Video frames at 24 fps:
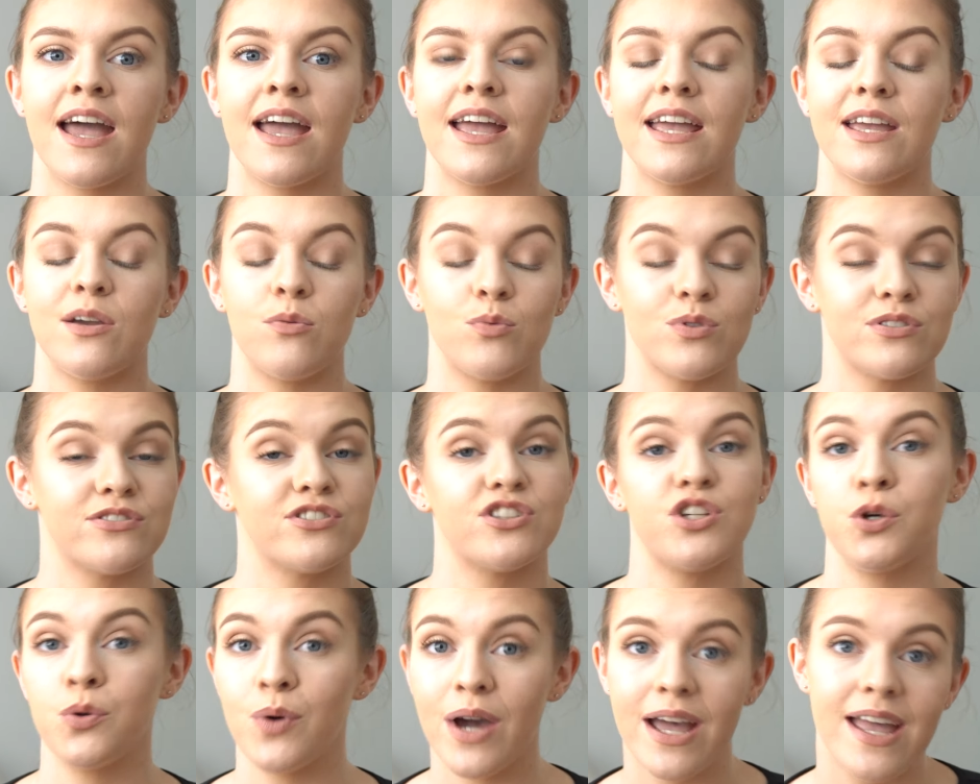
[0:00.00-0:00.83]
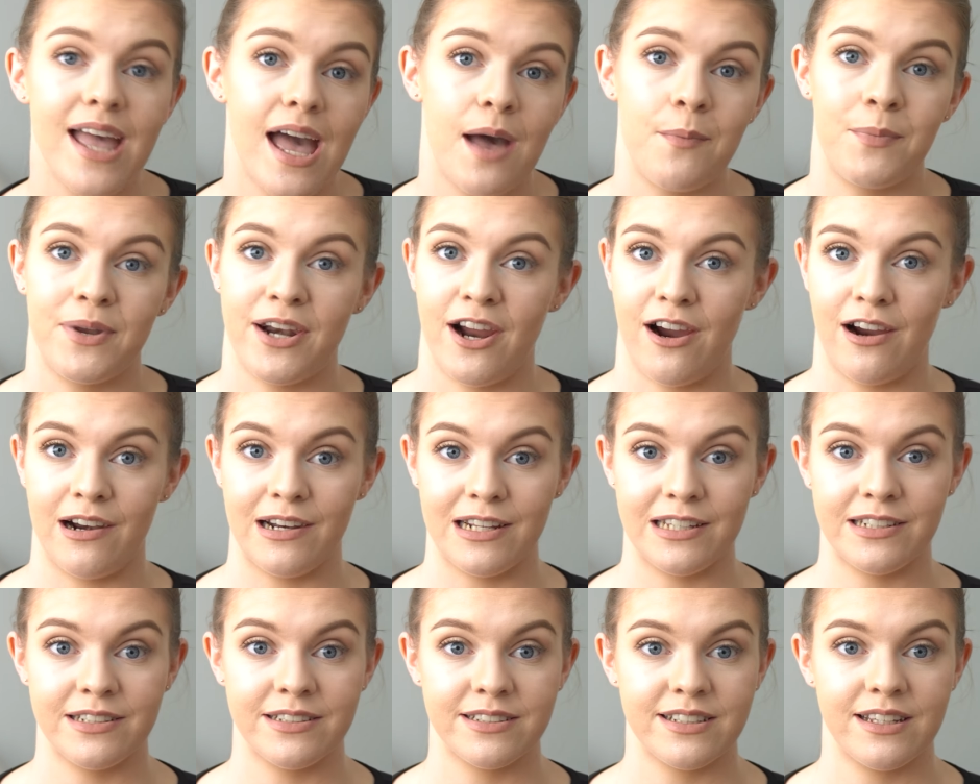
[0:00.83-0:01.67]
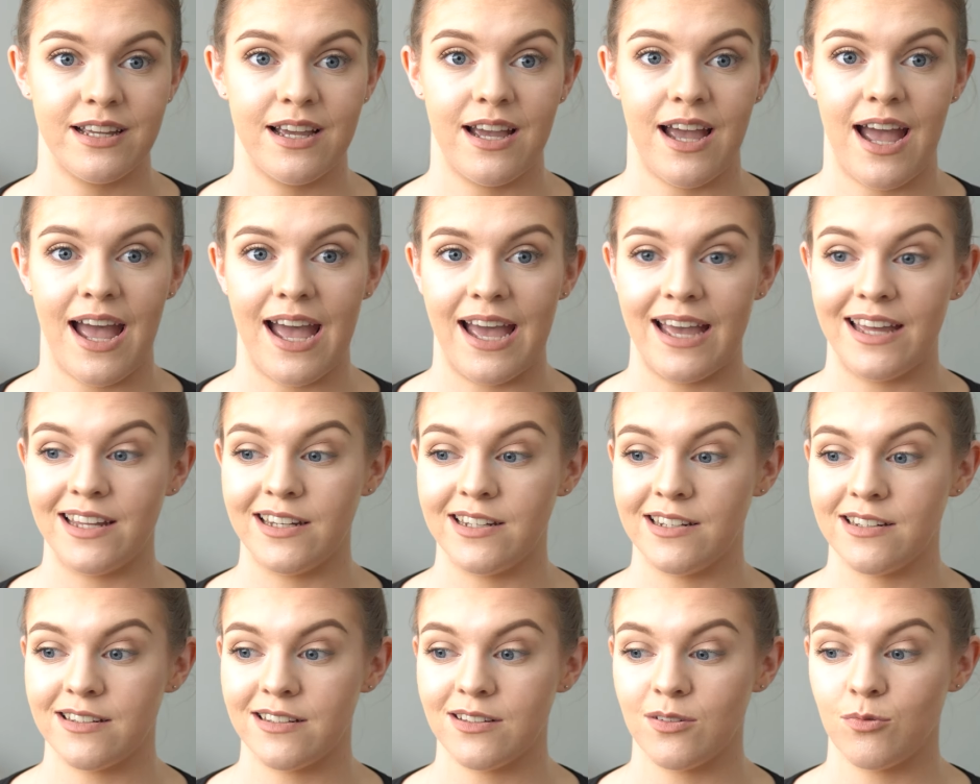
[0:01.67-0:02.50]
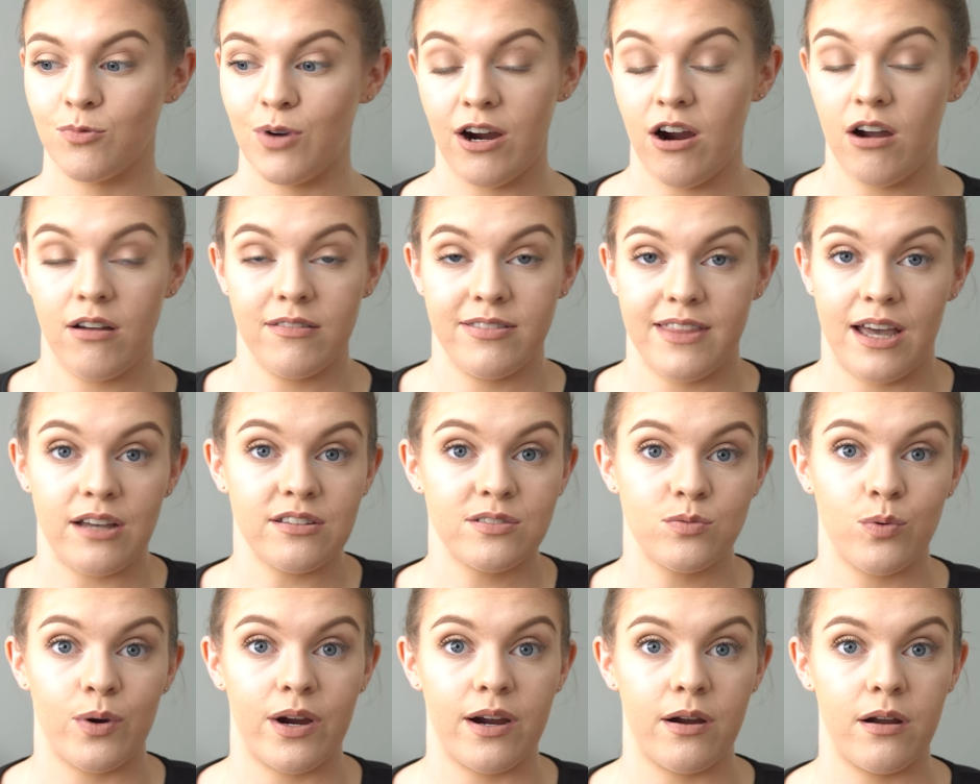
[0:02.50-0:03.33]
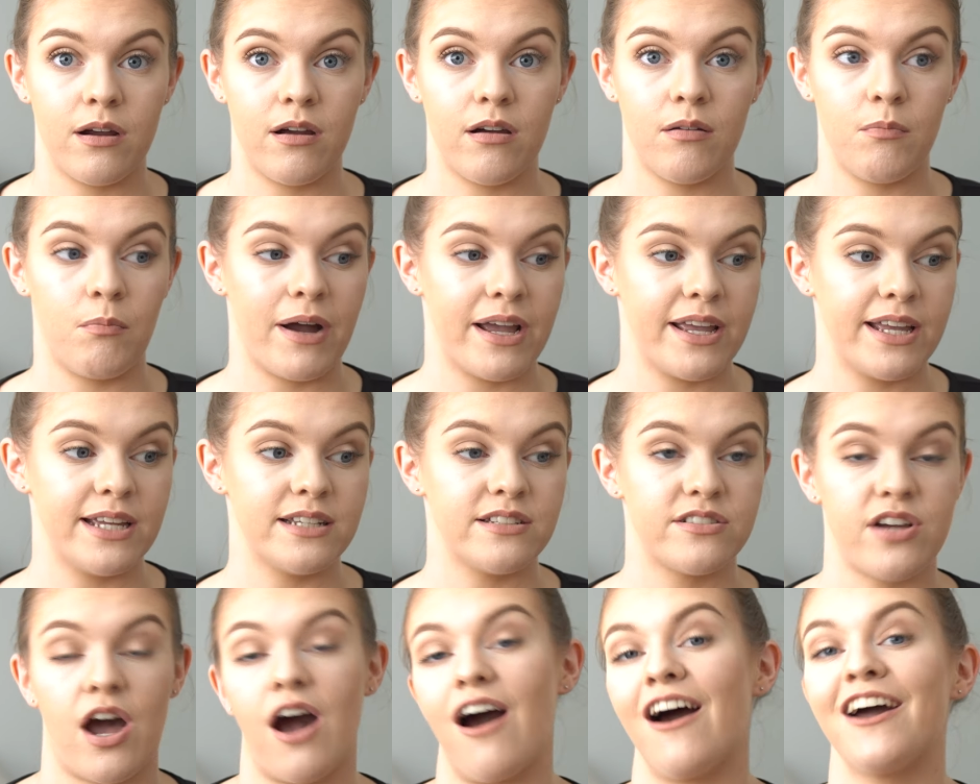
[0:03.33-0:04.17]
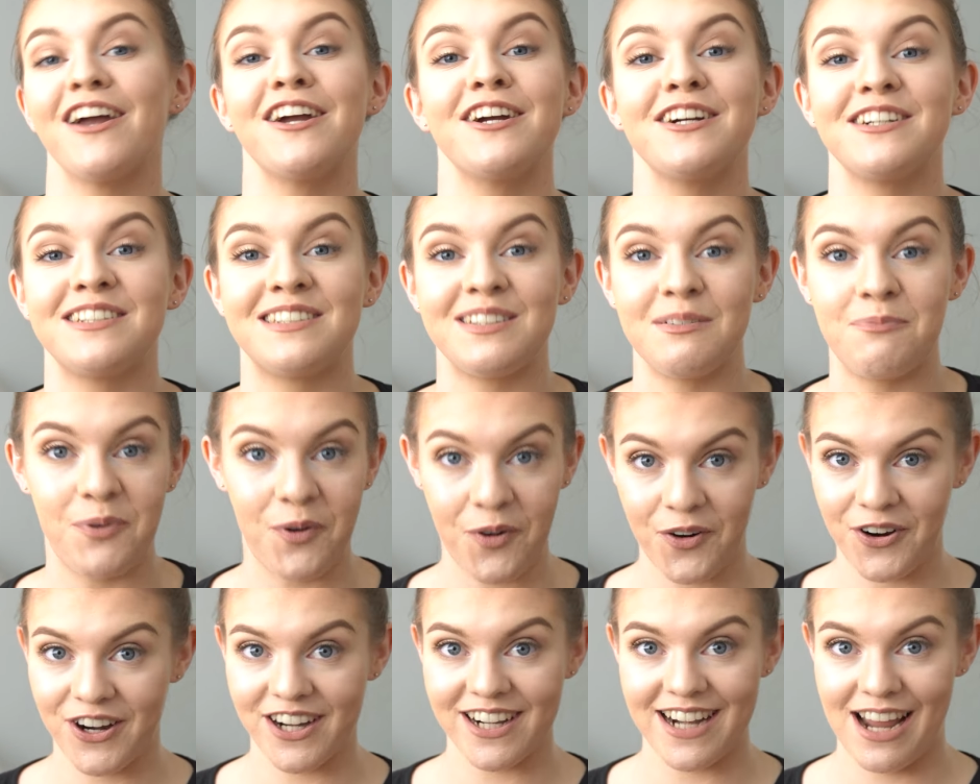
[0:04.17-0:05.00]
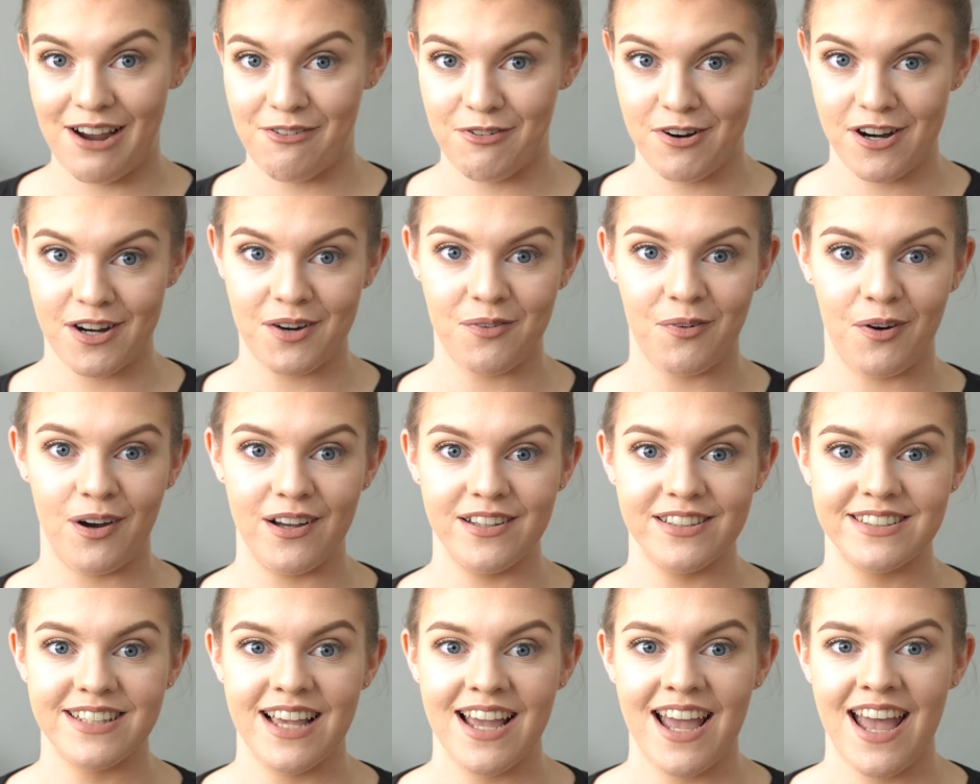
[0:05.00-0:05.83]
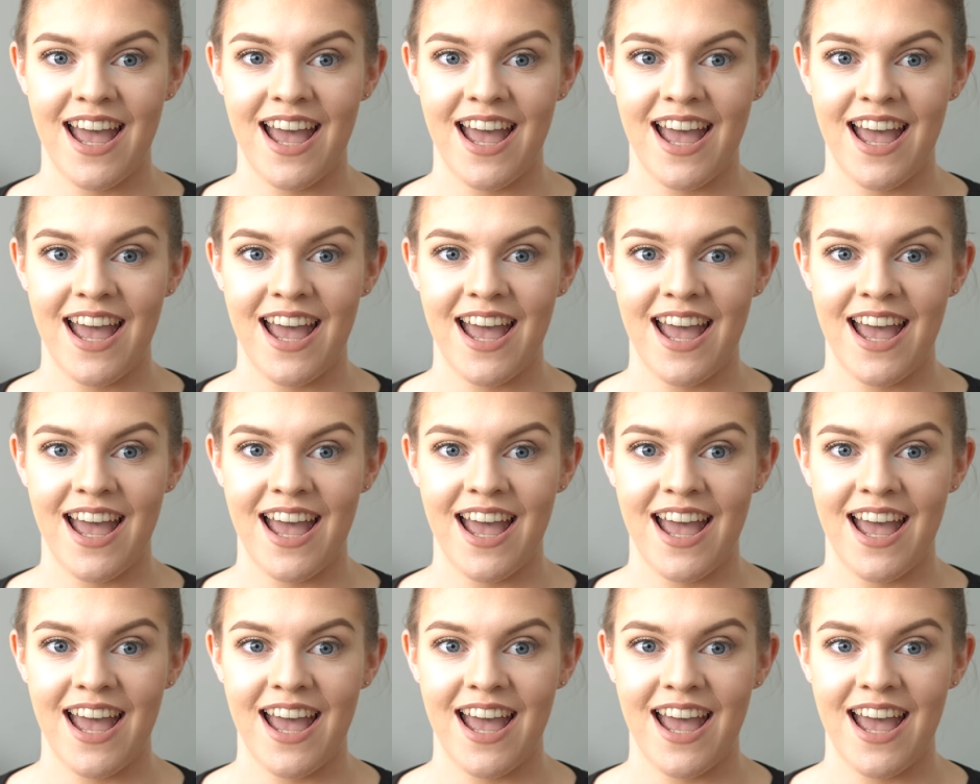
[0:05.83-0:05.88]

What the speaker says: It was 2 a.m. in Ireland, and that's where my entire support network was.